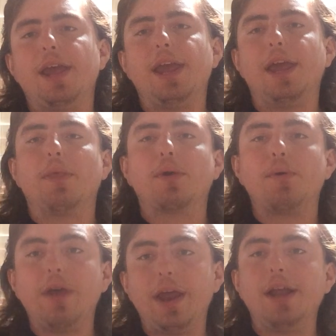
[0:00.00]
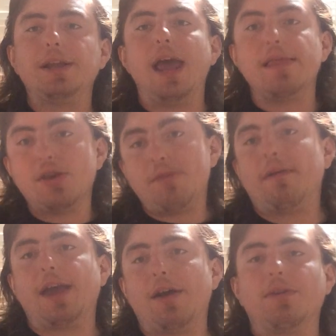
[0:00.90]
is the critic and the
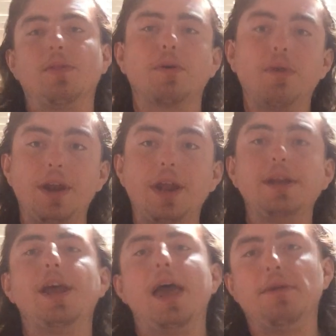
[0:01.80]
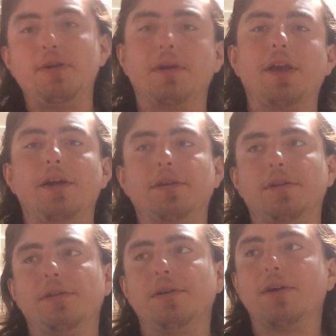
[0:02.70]
human character. The critic and the human
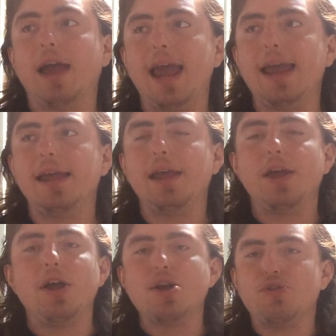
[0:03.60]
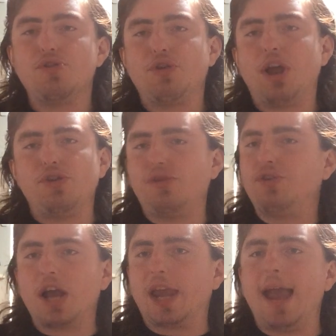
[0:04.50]
character. Okay, you get you
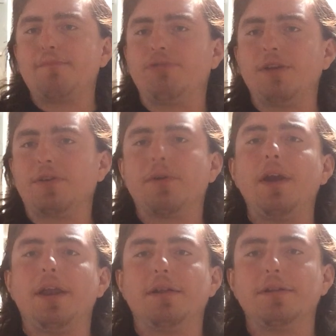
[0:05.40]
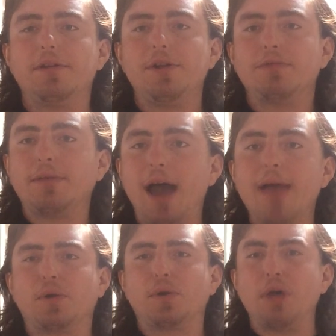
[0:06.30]
just can't play the critic.
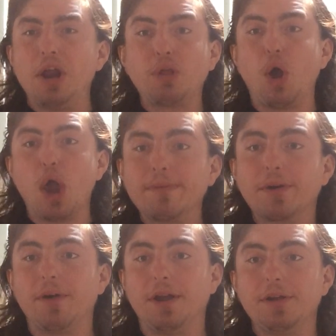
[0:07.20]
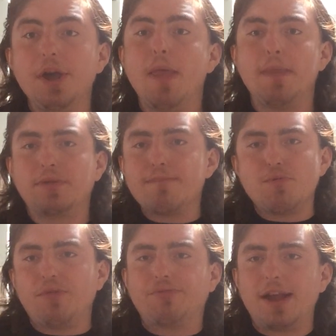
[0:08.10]
Sometimes the critics are hypocrite. There's a
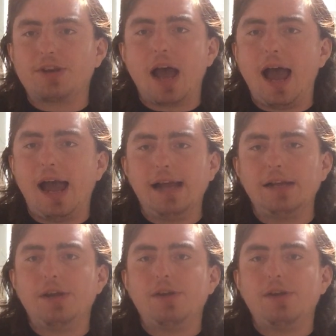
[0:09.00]
movie franchise,